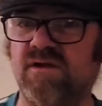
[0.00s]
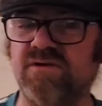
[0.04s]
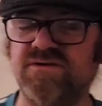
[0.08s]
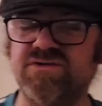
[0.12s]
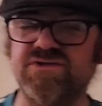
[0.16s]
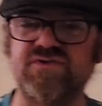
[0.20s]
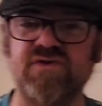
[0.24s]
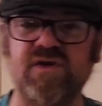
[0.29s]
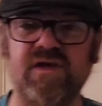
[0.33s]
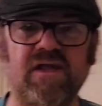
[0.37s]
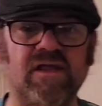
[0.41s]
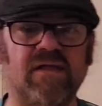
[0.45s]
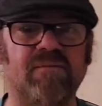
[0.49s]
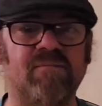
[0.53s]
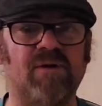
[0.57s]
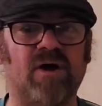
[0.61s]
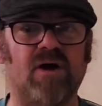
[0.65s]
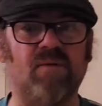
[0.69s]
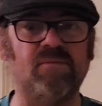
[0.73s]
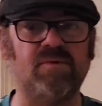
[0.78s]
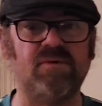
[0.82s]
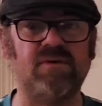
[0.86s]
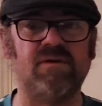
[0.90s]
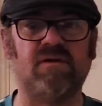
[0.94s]
streak at the
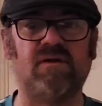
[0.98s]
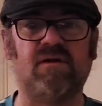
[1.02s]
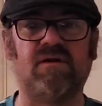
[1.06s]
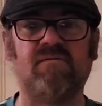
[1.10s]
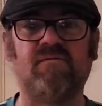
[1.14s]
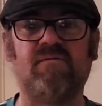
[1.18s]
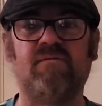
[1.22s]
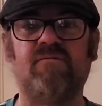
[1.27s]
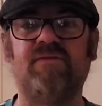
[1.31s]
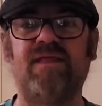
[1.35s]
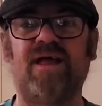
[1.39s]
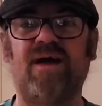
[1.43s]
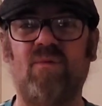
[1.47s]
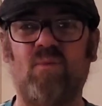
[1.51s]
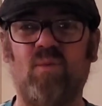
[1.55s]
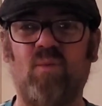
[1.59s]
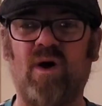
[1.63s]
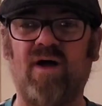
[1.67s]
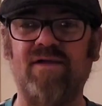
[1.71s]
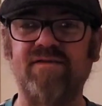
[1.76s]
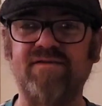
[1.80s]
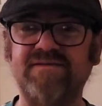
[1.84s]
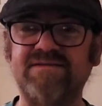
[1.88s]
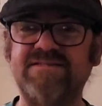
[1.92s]
moment. We've now
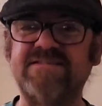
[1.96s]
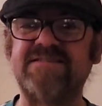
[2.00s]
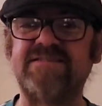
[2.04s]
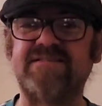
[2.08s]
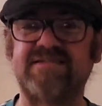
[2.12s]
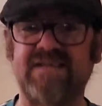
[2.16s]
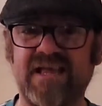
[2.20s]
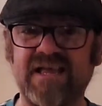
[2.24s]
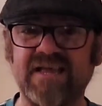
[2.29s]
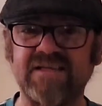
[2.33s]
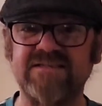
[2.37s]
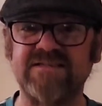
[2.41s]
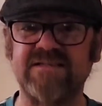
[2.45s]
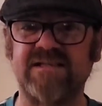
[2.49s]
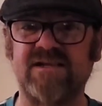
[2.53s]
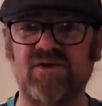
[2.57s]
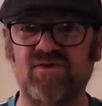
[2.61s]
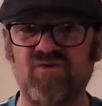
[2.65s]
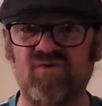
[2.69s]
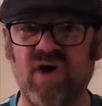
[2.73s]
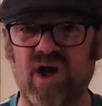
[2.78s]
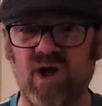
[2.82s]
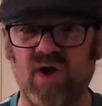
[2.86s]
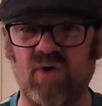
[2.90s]
won 6 in
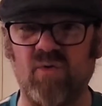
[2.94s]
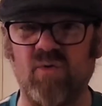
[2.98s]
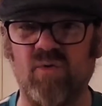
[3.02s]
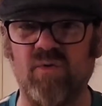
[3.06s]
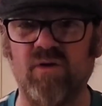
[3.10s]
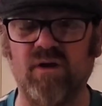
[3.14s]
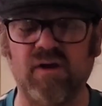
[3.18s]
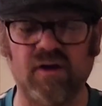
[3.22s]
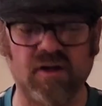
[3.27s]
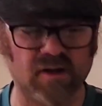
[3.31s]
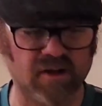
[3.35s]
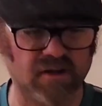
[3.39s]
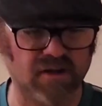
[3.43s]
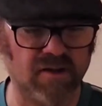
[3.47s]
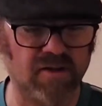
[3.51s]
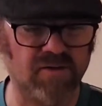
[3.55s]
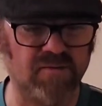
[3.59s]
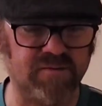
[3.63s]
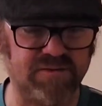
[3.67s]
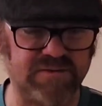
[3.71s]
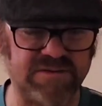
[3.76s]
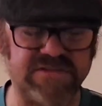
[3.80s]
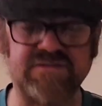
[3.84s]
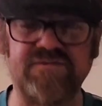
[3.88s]
a row,
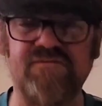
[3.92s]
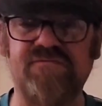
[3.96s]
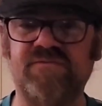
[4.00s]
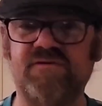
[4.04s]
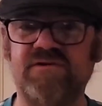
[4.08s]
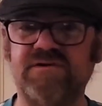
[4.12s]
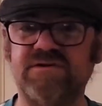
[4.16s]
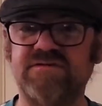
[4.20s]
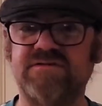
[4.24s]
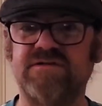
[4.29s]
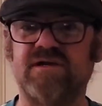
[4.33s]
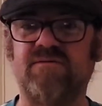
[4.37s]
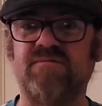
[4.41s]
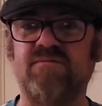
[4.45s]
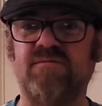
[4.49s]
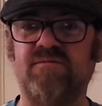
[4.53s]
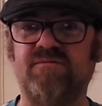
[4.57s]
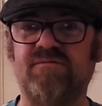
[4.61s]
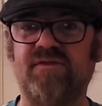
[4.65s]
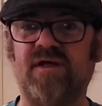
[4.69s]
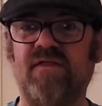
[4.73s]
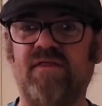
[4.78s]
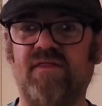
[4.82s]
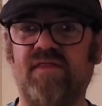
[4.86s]
which is the first time
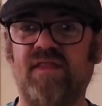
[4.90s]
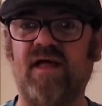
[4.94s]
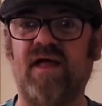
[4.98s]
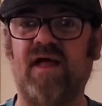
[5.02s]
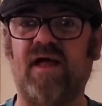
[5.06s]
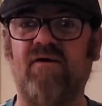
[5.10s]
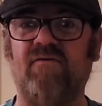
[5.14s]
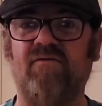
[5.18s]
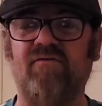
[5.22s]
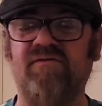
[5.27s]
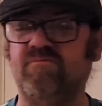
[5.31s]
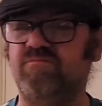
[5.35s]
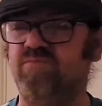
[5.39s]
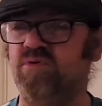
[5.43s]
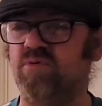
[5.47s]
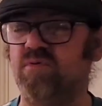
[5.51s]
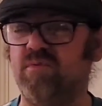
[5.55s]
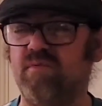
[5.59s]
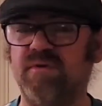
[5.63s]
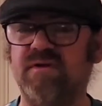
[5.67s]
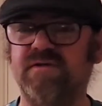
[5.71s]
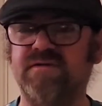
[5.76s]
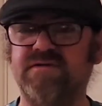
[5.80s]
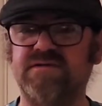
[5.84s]
we've done that, I think,
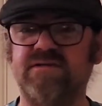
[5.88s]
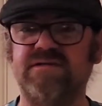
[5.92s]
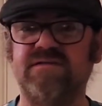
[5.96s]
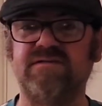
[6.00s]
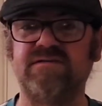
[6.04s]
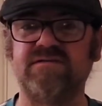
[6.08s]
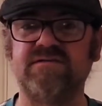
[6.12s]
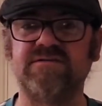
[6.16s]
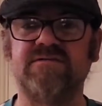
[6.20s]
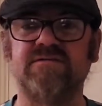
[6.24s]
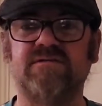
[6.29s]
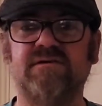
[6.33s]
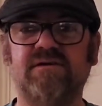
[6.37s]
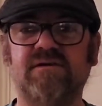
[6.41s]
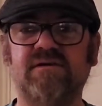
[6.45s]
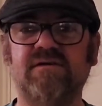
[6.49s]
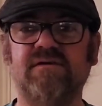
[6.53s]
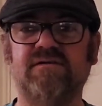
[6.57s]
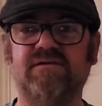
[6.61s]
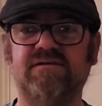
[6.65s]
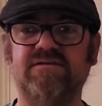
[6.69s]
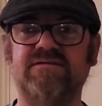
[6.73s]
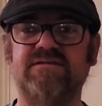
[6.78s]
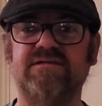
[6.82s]
probably since
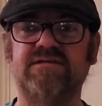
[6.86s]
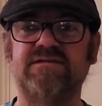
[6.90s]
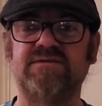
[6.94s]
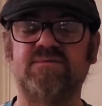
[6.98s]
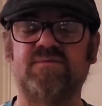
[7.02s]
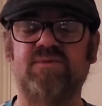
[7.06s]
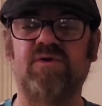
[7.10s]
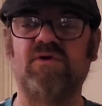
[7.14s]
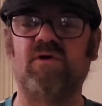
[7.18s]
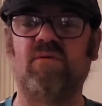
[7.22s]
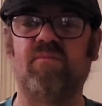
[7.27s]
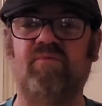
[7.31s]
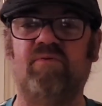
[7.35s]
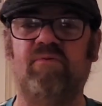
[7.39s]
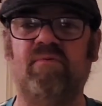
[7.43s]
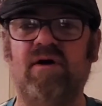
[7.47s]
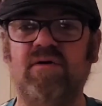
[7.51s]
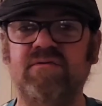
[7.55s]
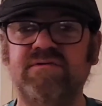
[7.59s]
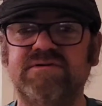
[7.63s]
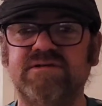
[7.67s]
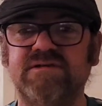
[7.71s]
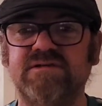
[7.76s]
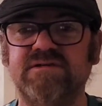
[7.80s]
the season we got
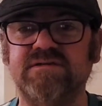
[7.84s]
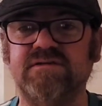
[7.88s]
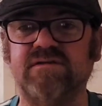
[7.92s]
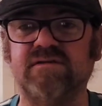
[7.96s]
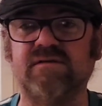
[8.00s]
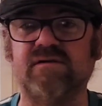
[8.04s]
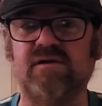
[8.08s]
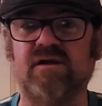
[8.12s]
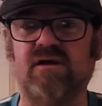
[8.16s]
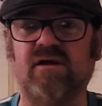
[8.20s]
promoted.